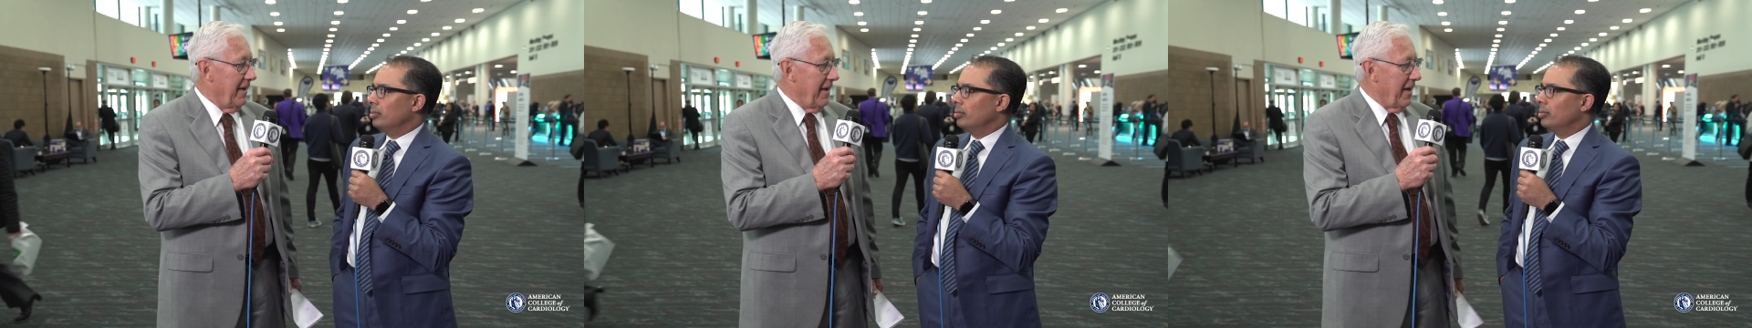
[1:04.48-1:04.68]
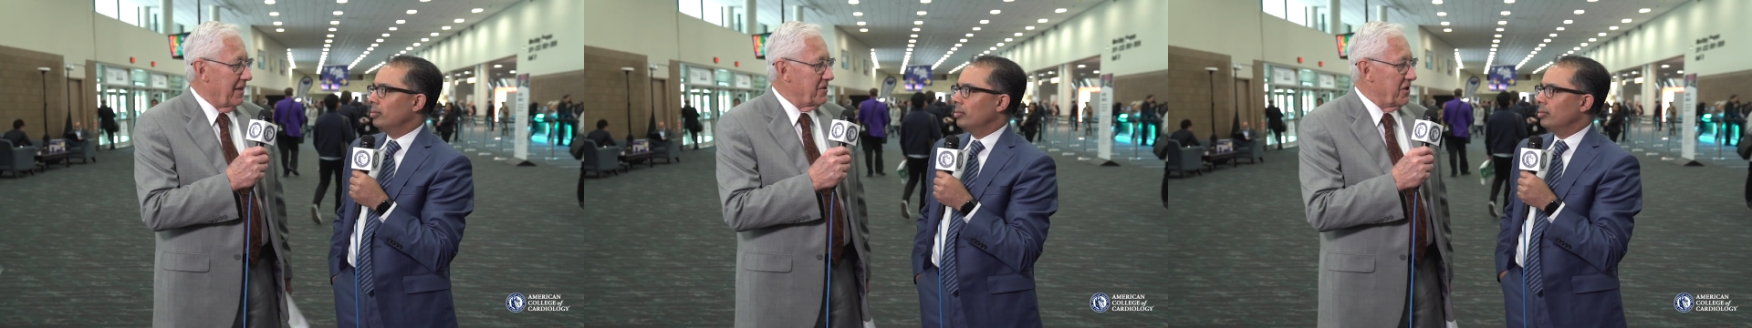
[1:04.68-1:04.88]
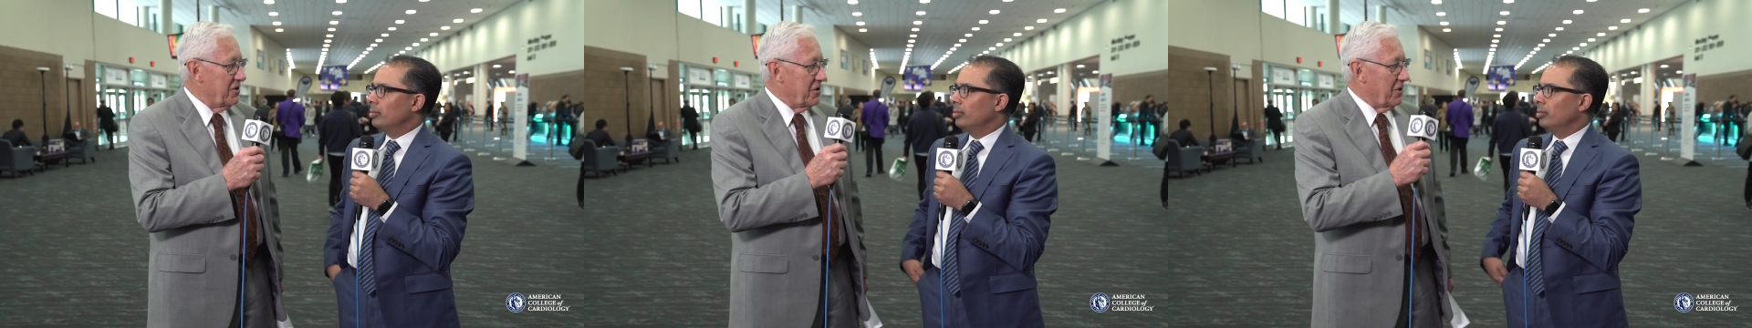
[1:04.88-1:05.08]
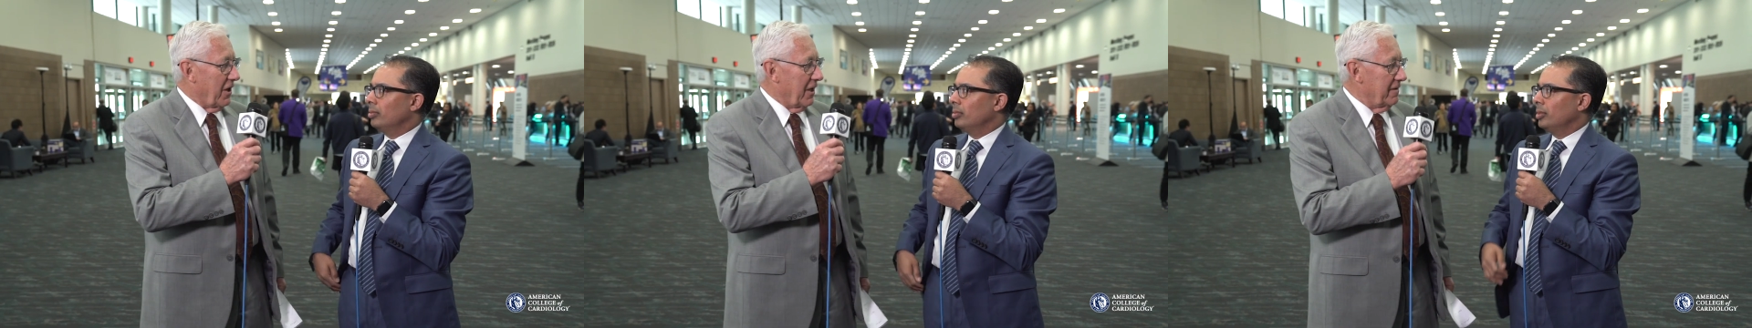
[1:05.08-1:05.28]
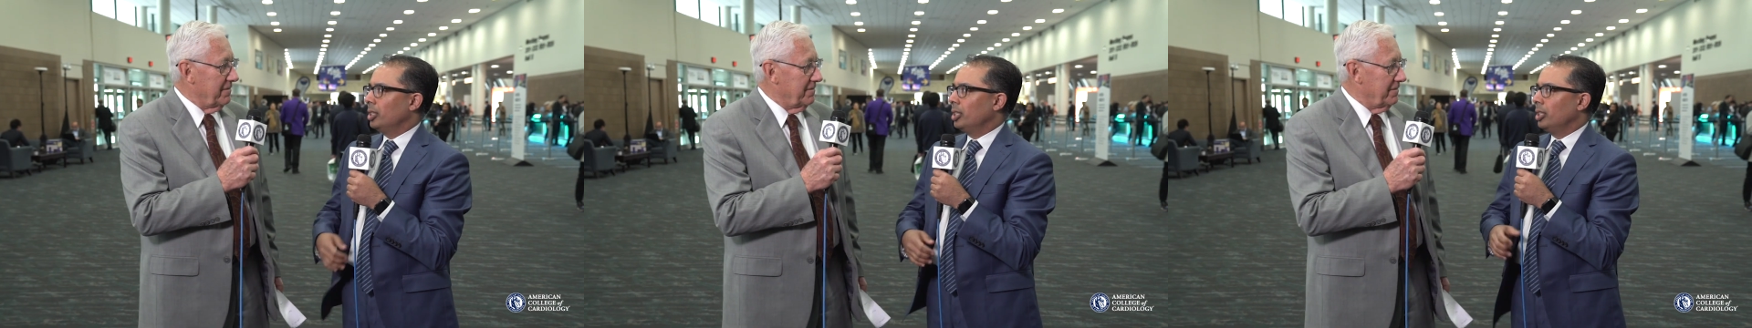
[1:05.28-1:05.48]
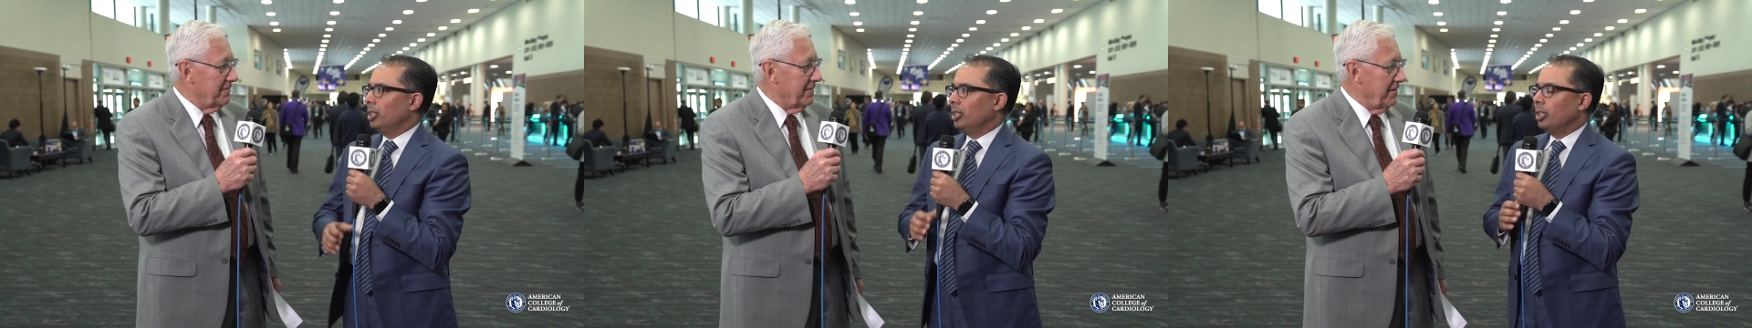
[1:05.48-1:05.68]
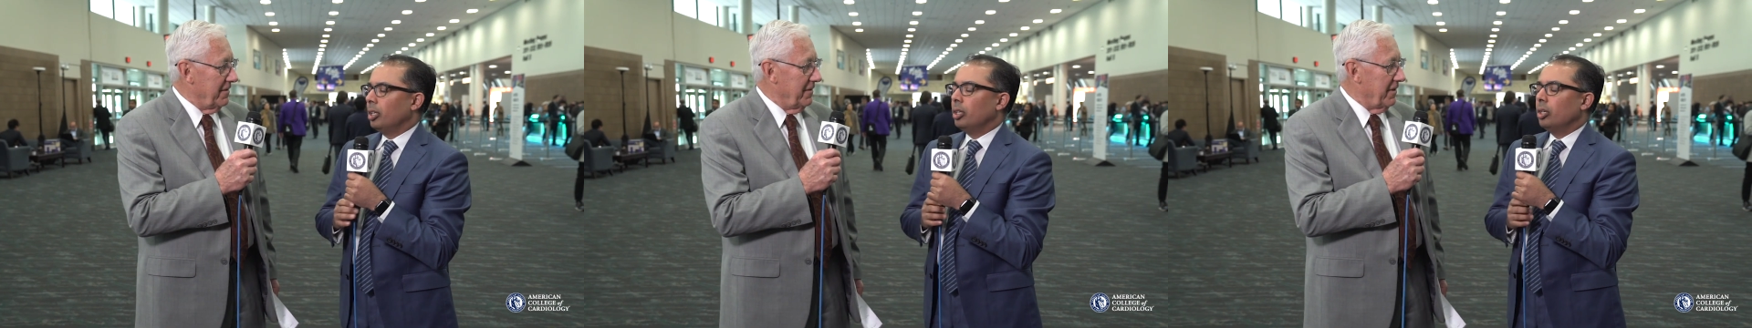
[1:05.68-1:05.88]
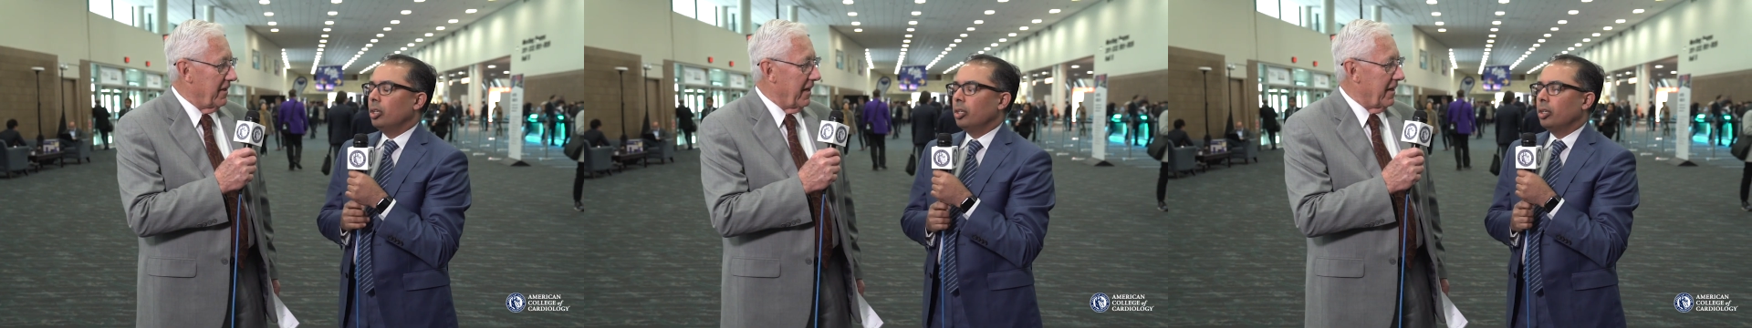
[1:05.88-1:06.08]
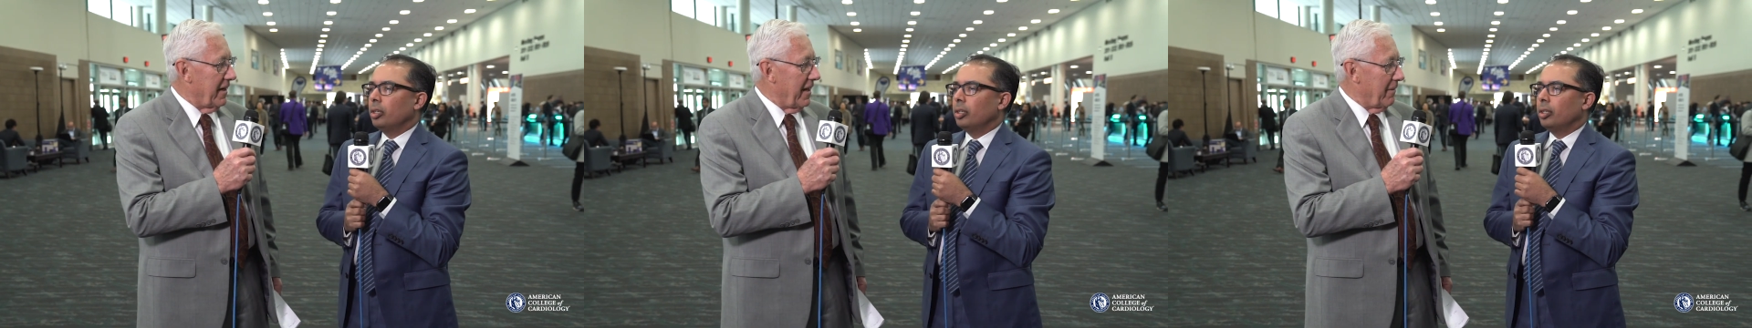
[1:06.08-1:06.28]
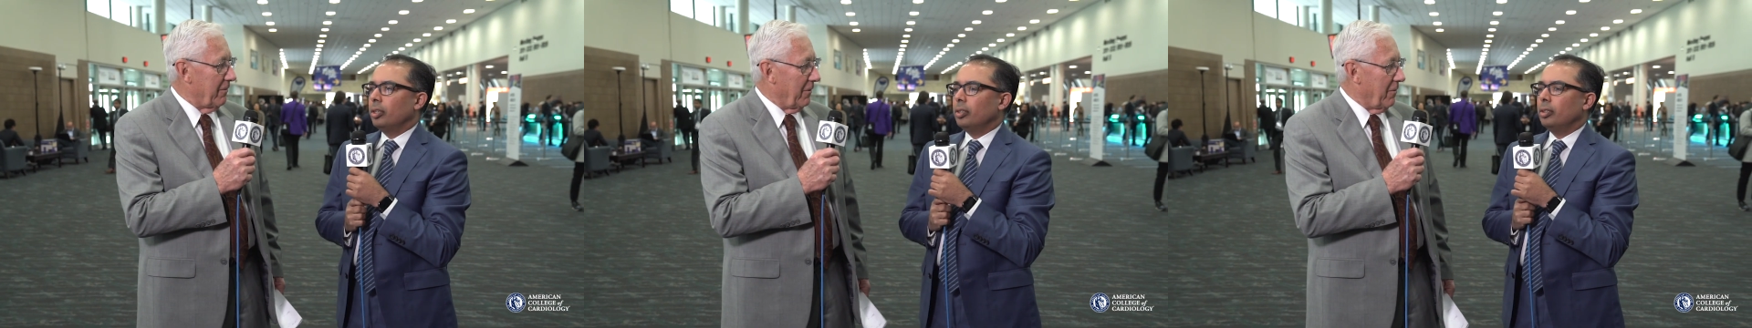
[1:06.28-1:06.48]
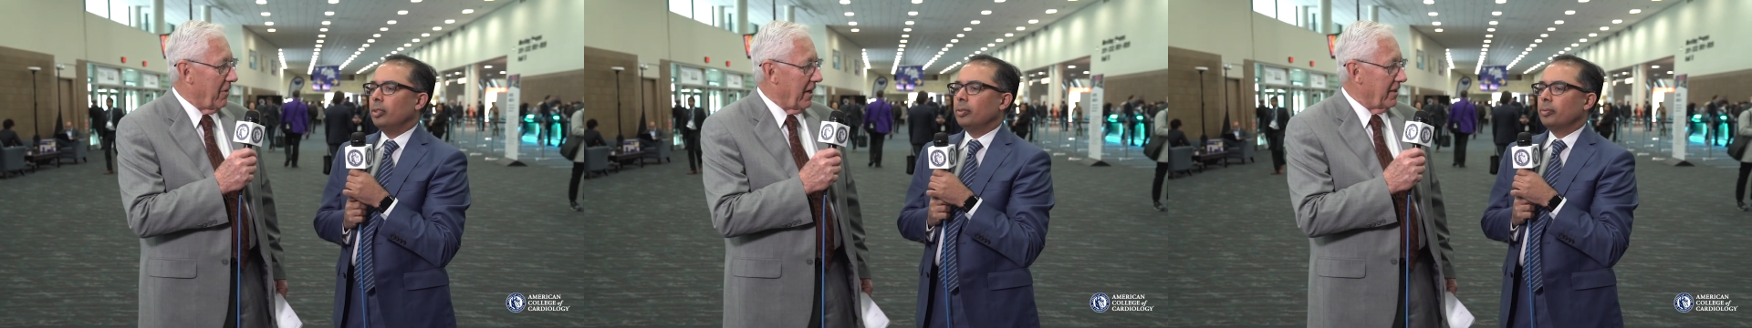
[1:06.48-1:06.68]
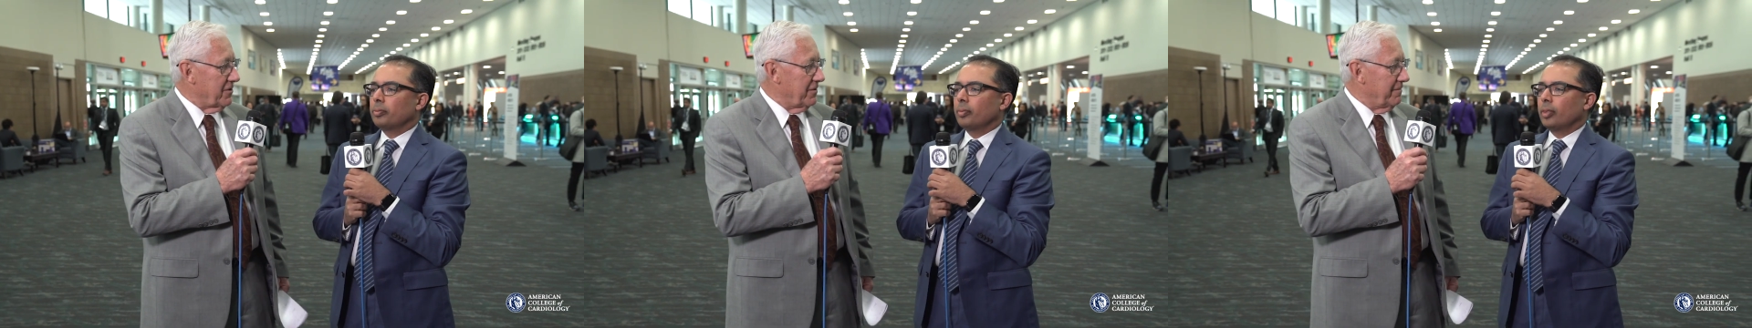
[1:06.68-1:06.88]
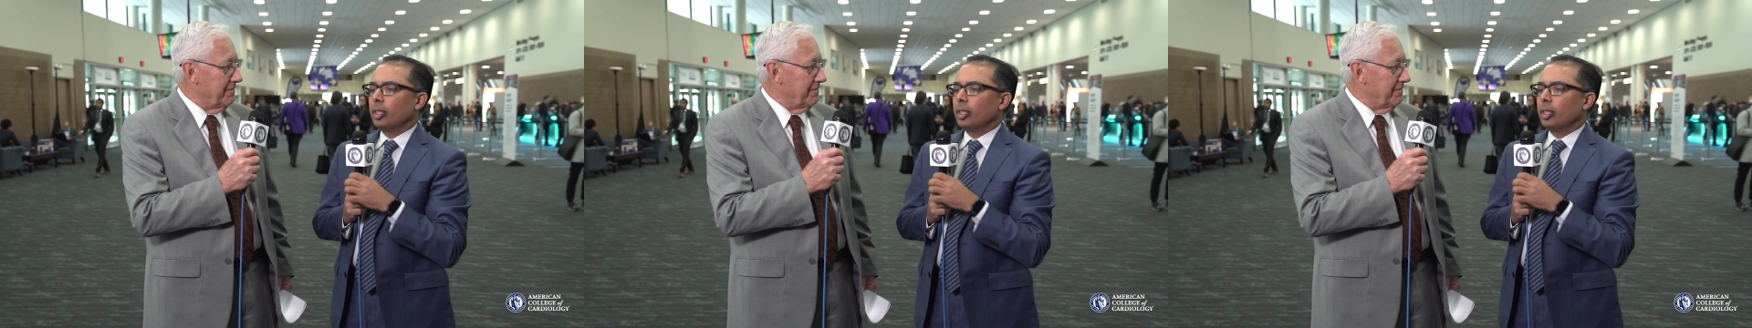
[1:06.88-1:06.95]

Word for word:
Speaker 1: how does it start? You get an Apple Watch.